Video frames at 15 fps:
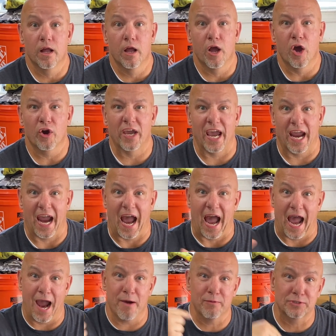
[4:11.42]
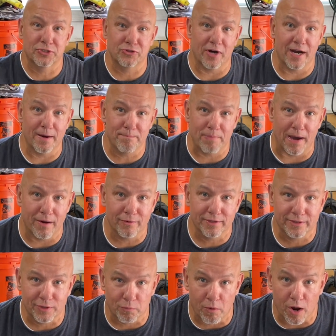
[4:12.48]
Okay, I was trying to bound
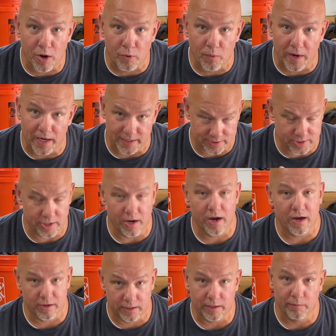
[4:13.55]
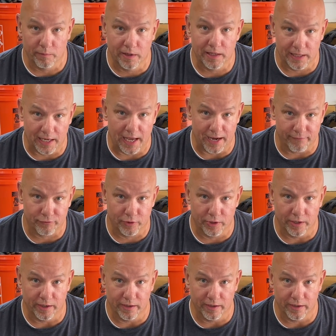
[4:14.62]
it the wrong way, so y'all can really laugh good.